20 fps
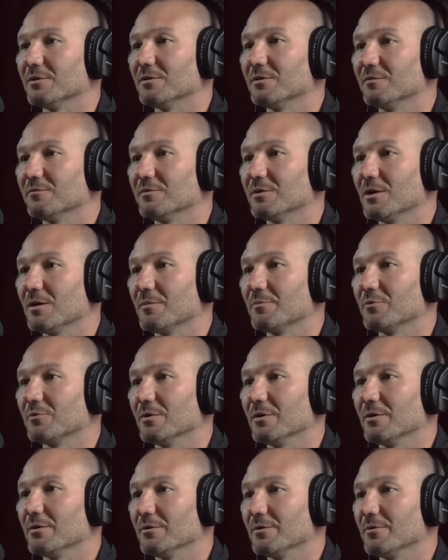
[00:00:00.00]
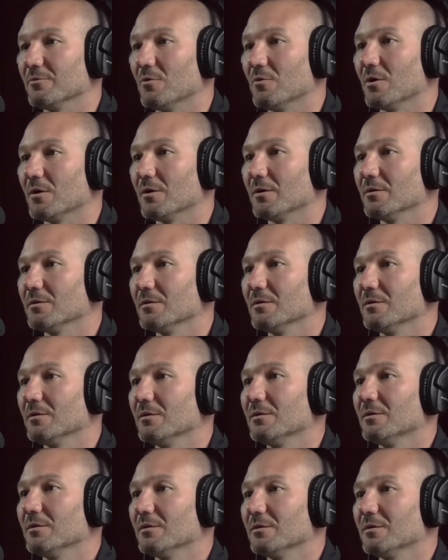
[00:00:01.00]
of an operator you are.
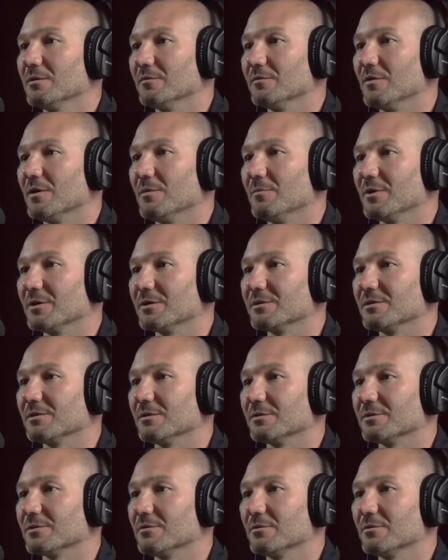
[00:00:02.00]
If that makes sense. They're